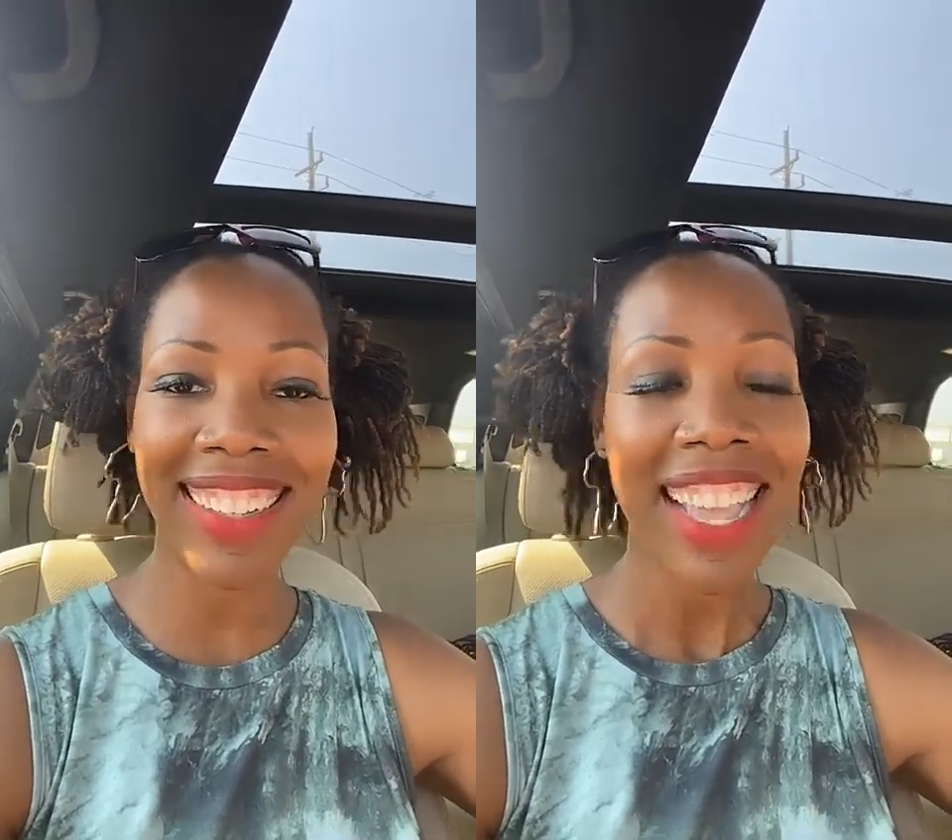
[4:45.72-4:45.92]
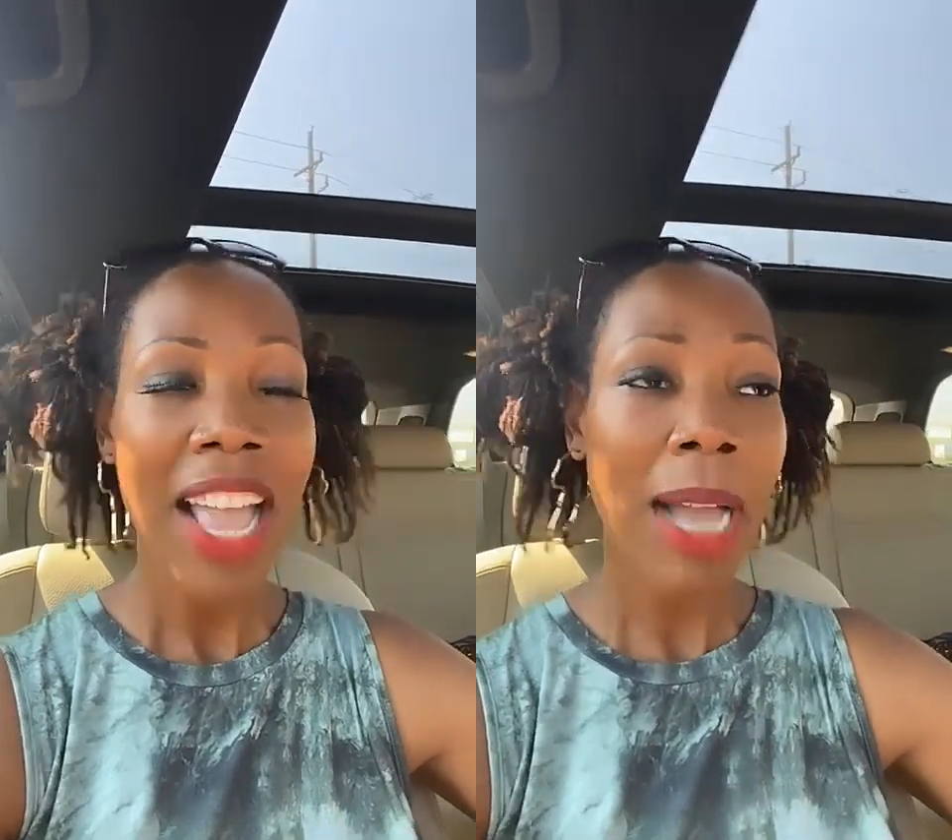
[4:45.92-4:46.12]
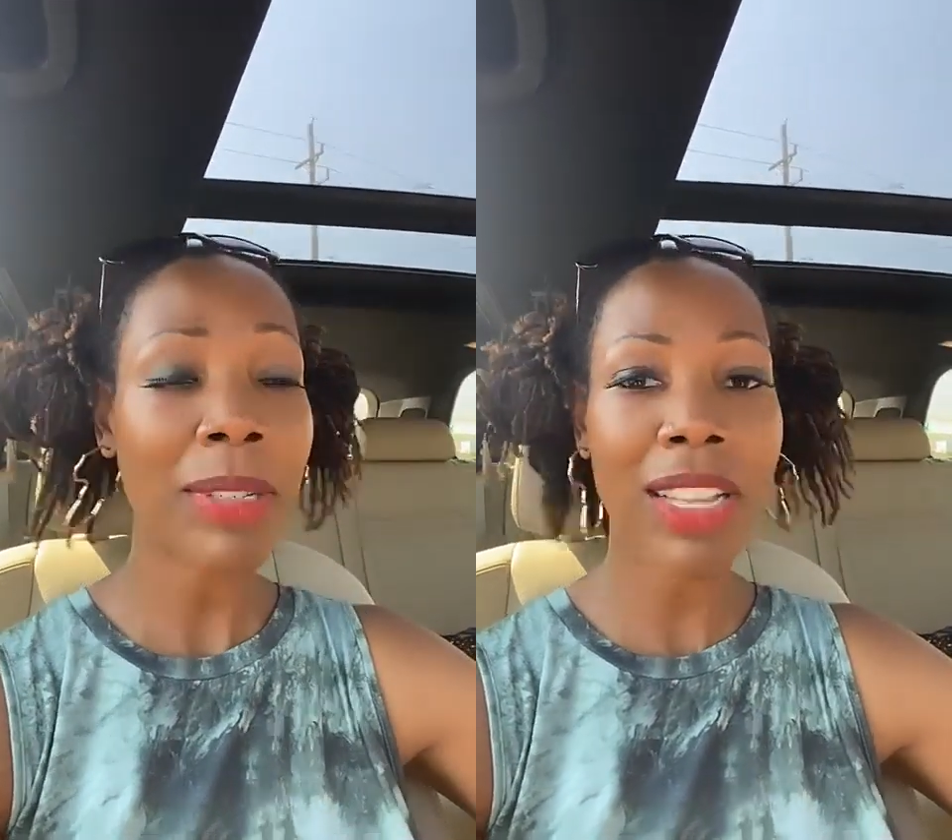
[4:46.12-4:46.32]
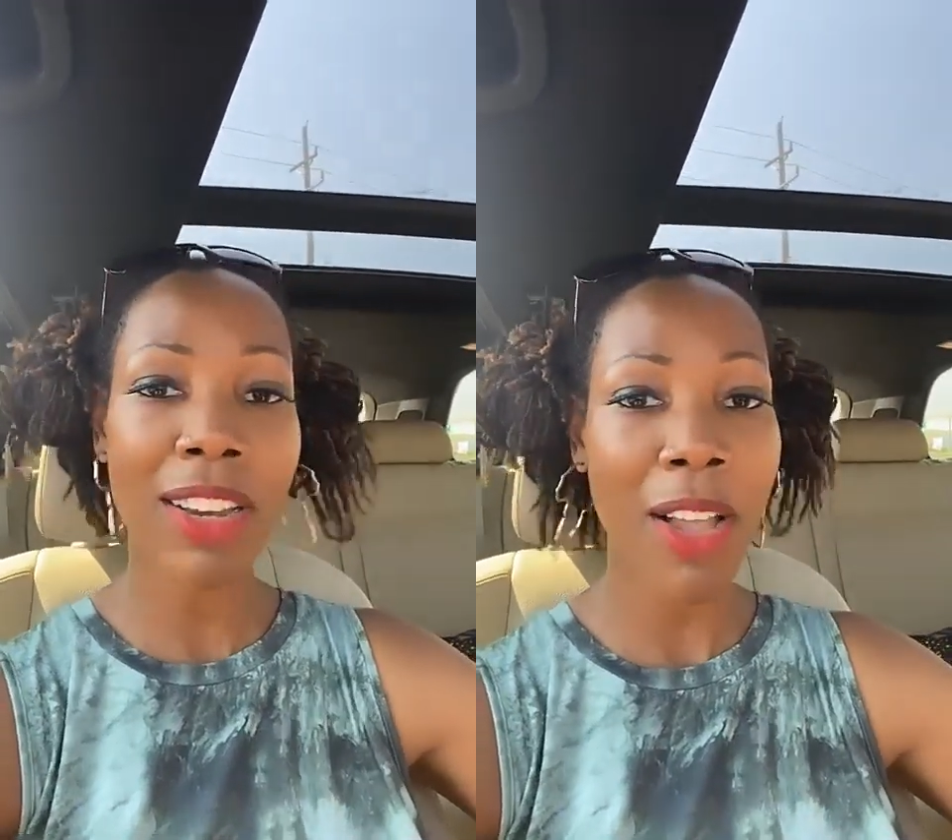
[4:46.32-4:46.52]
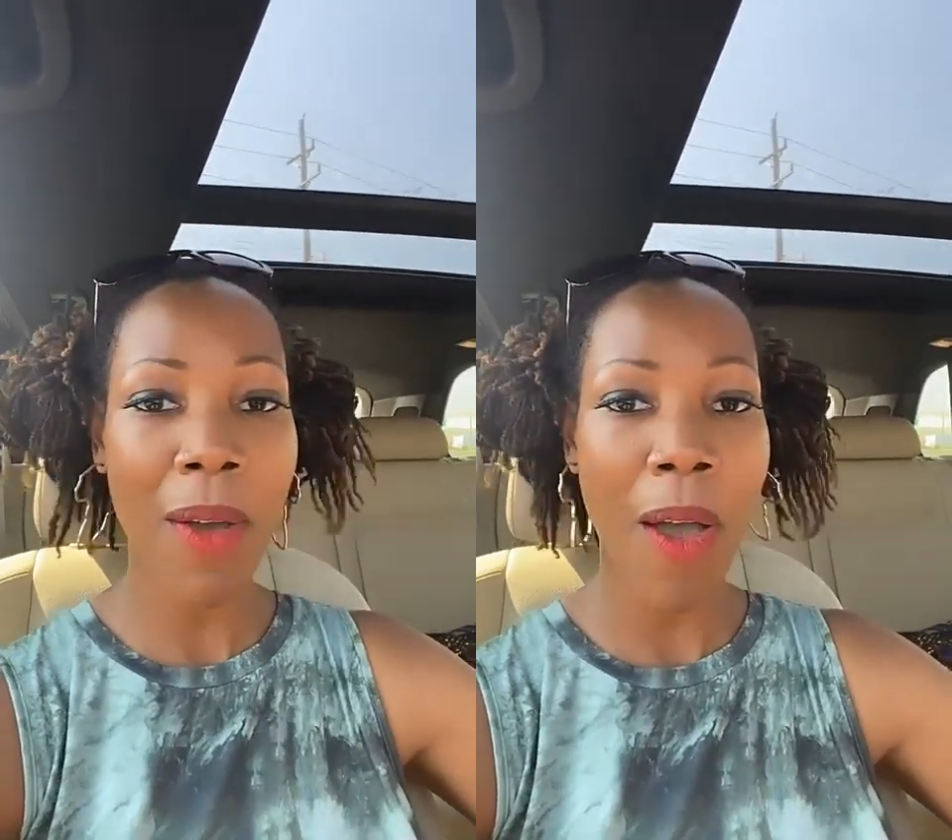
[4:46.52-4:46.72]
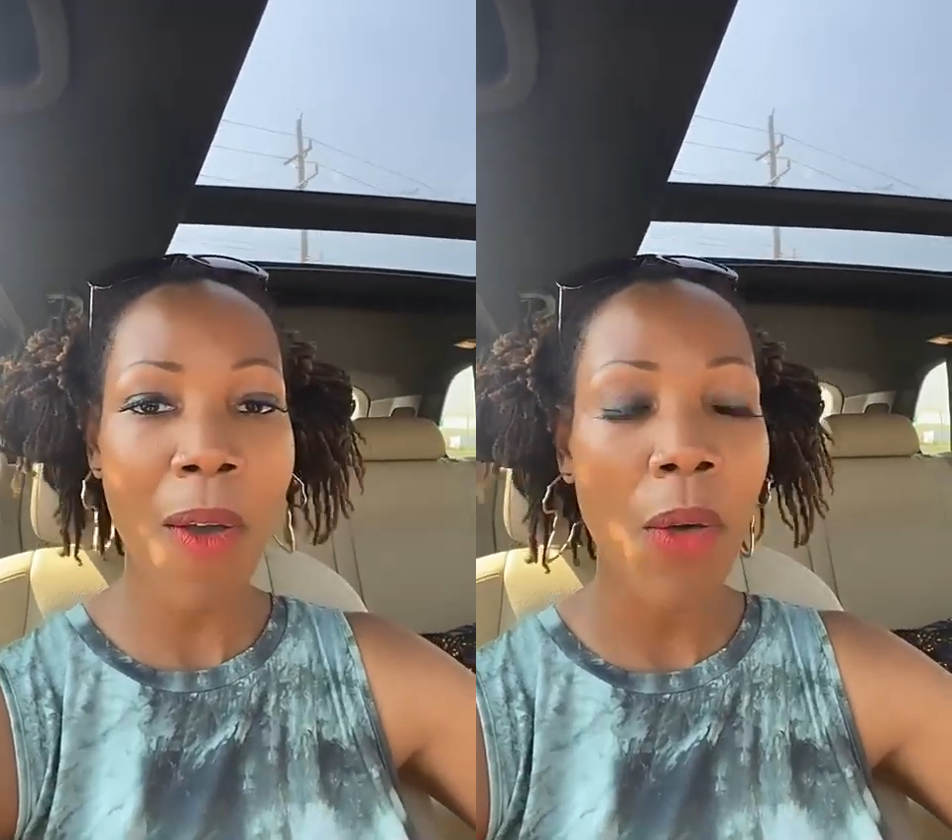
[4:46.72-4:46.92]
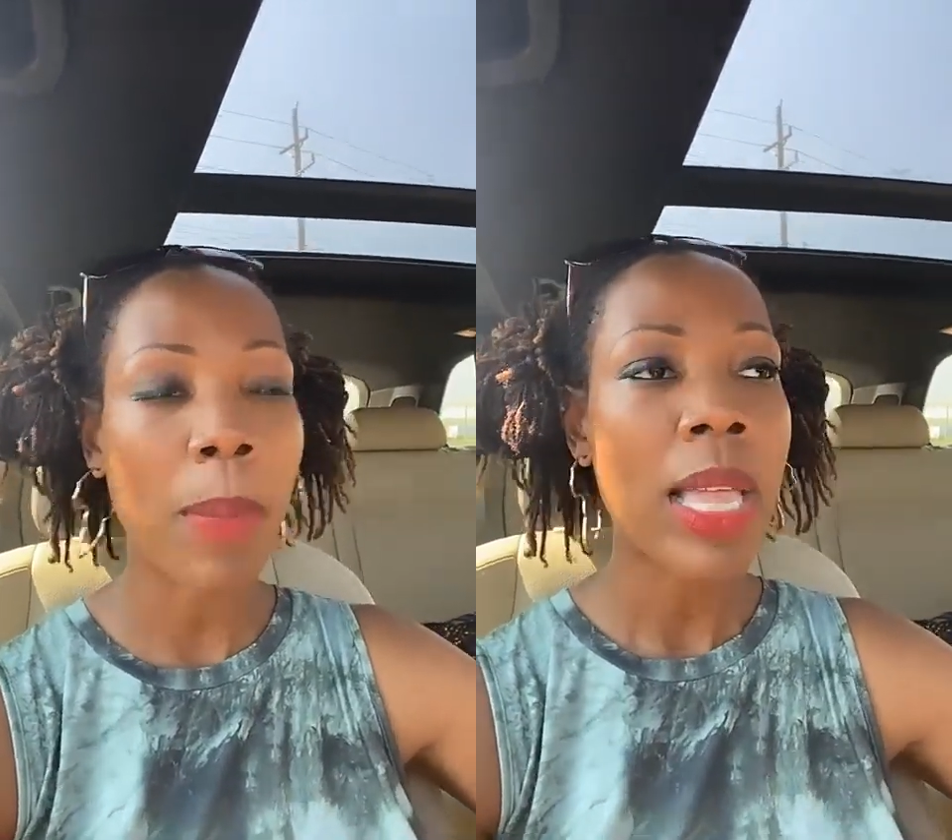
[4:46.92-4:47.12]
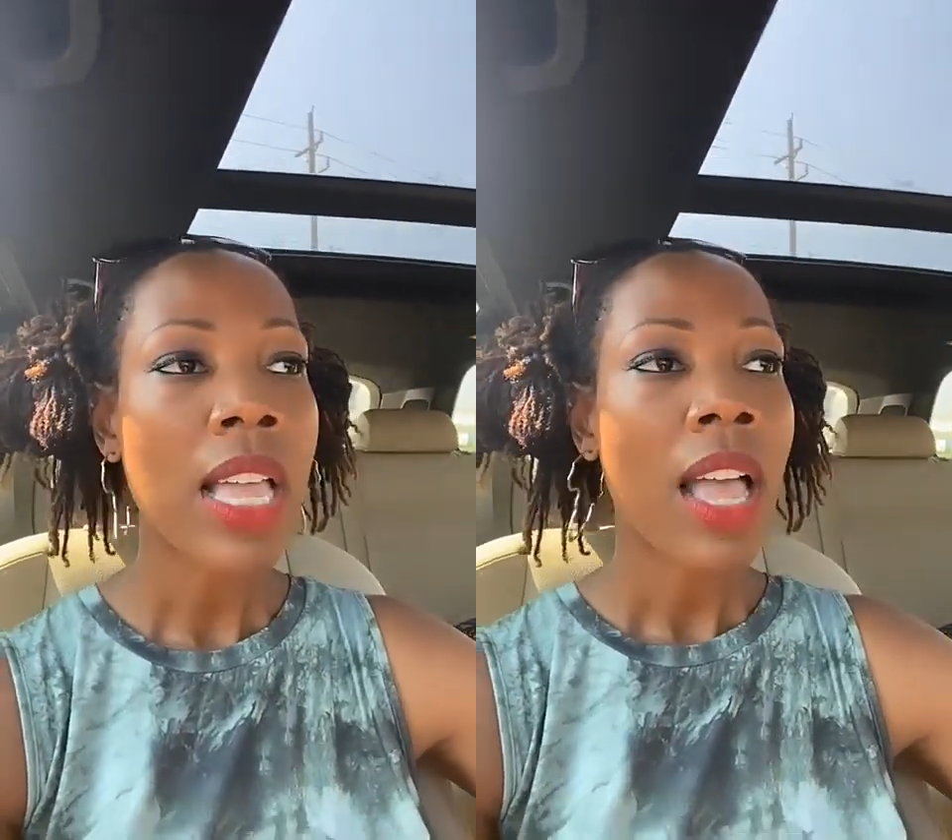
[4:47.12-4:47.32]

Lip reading: I'm just gonna go home.